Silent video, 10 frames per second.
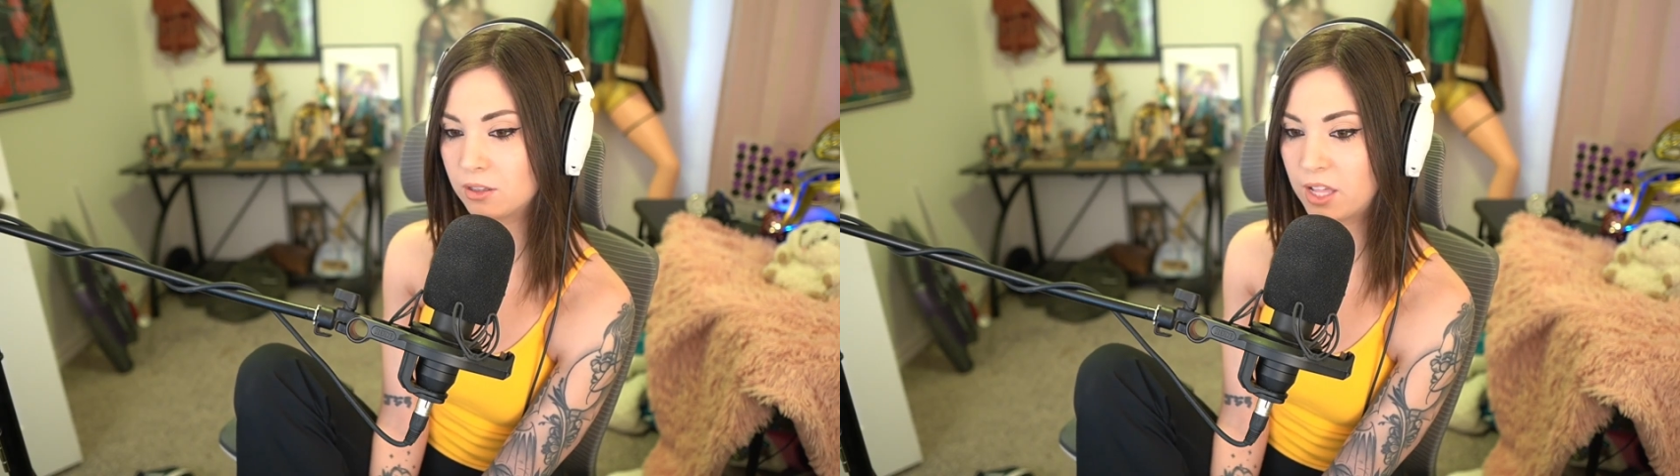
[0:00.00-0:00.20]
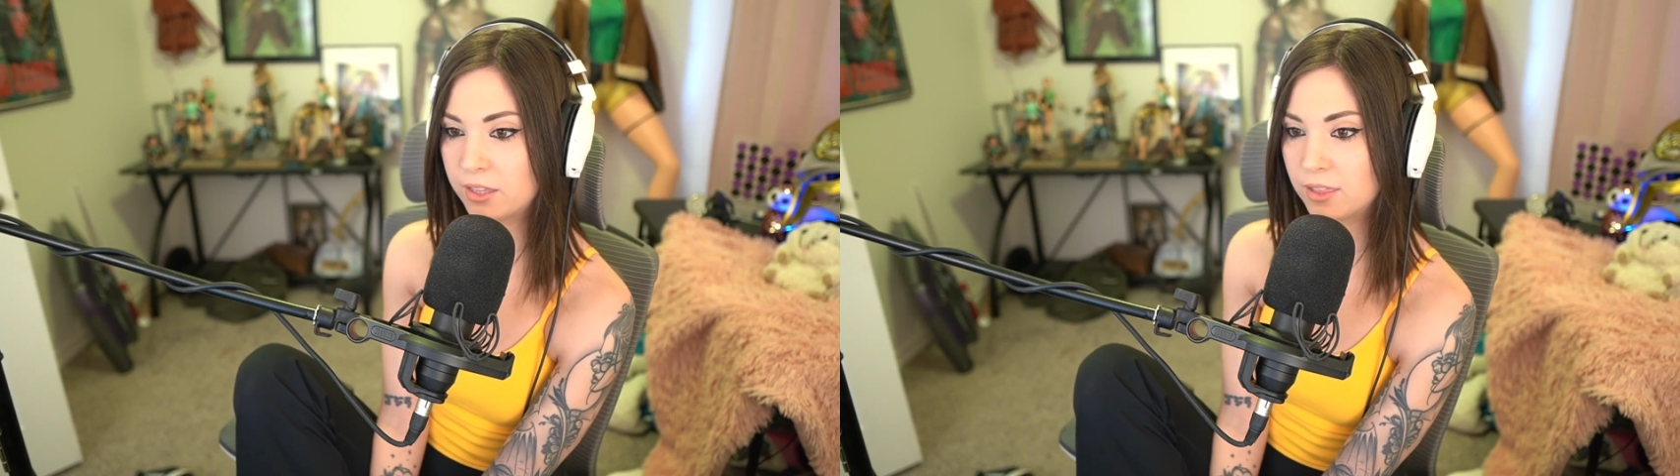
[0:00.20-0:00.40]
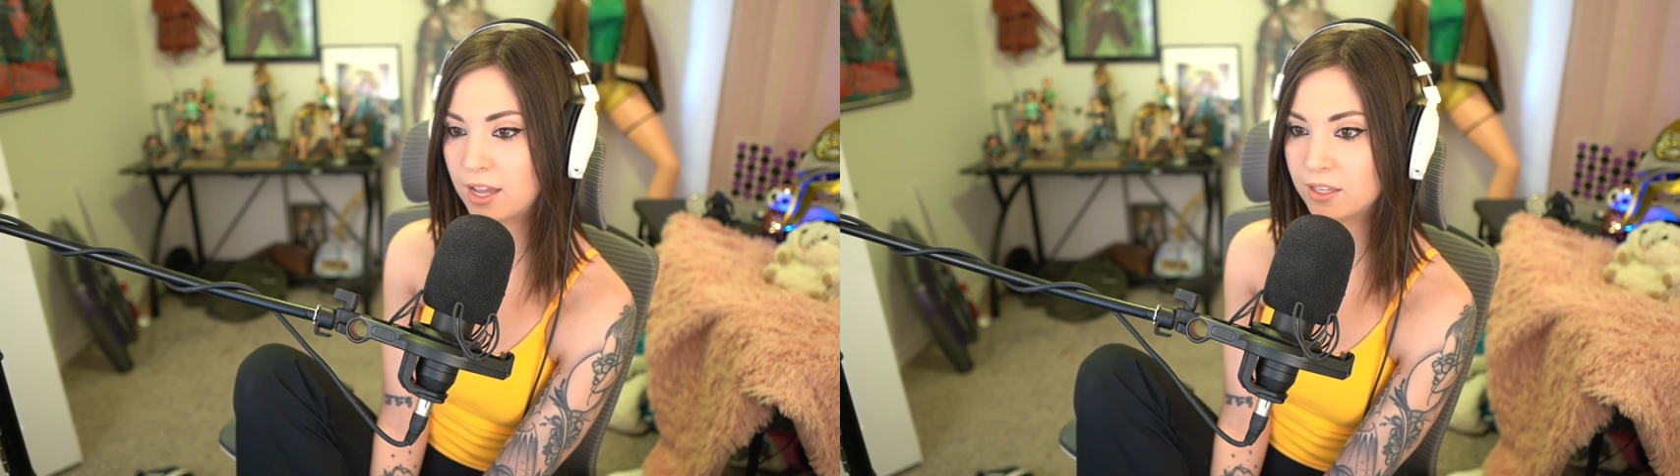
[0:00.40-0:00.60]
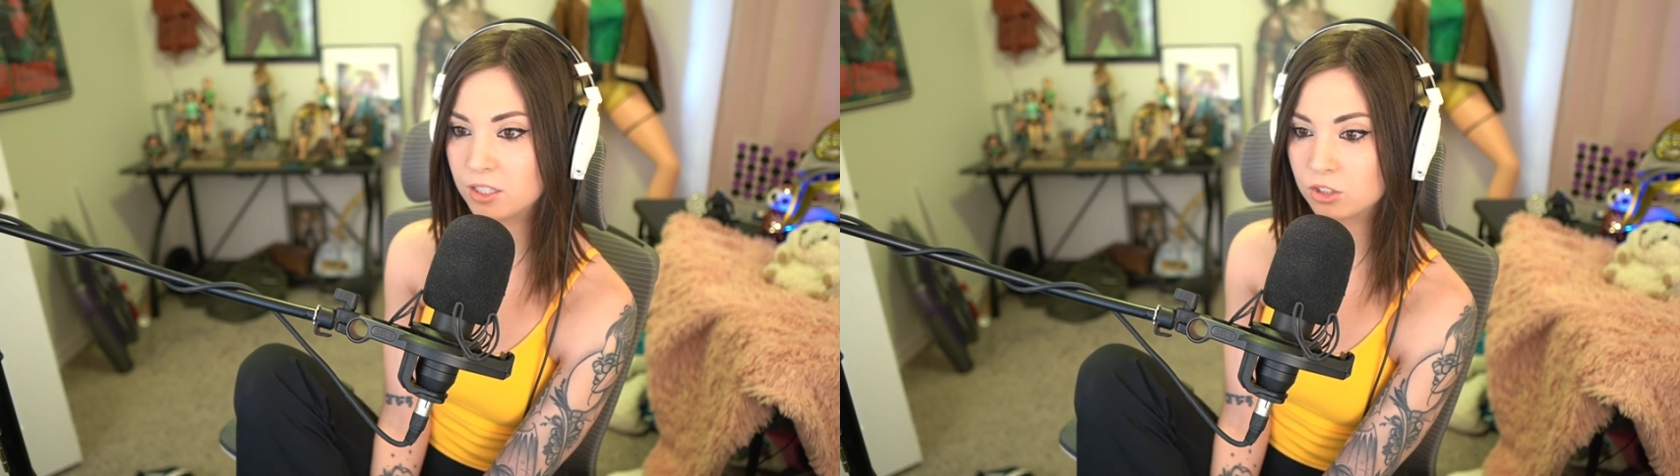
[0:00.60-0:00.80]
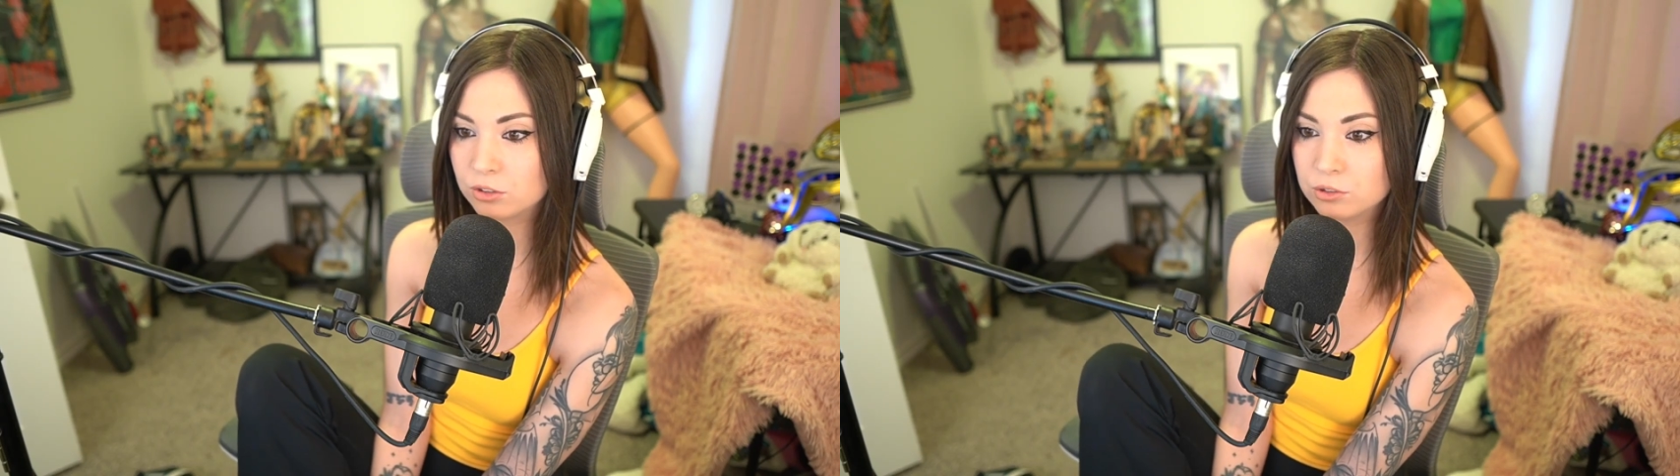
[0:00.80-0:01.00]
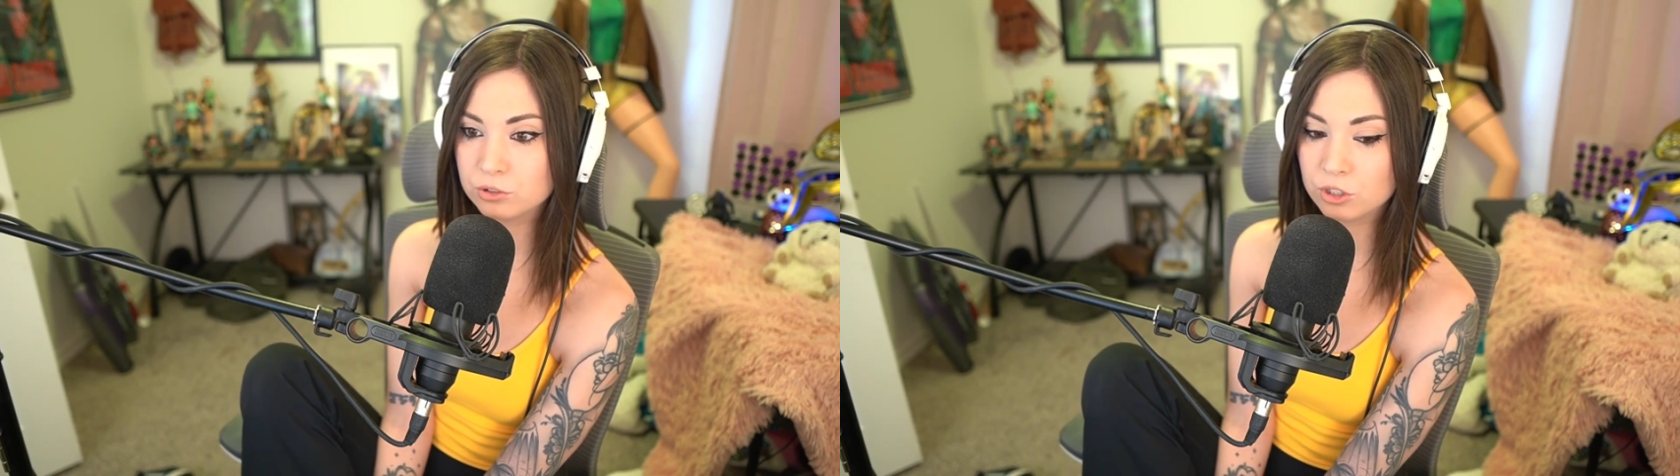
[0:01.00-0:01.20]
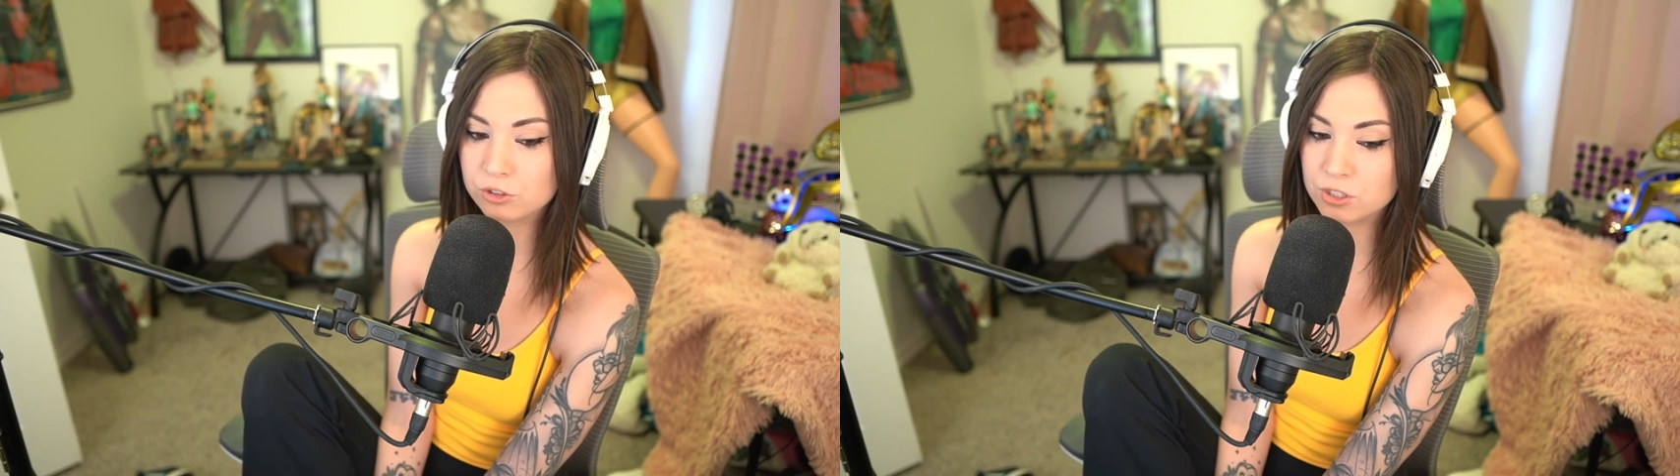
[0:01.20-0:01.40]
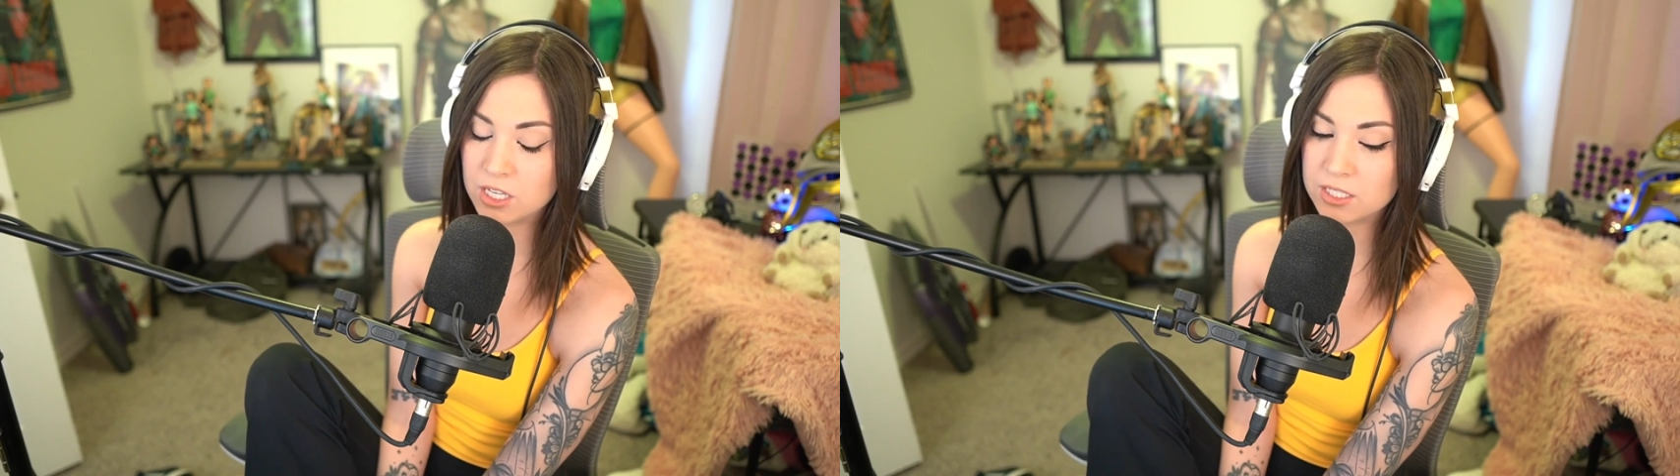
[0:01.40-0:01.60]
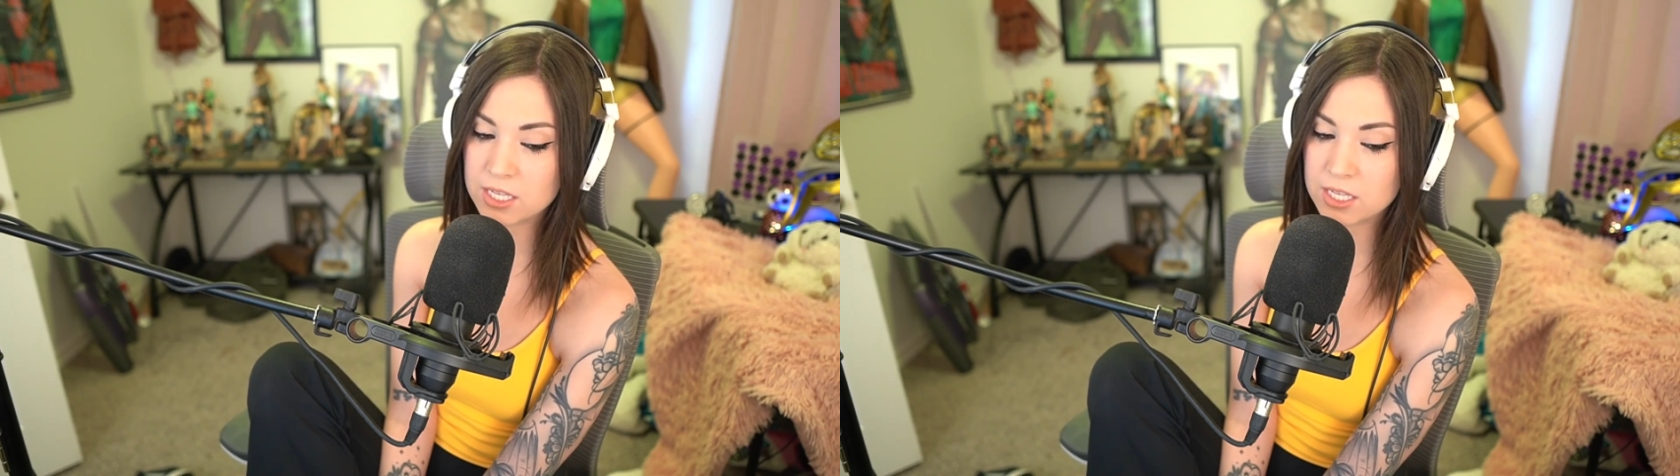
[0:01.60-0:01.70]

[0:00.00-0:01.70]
like that and include those things,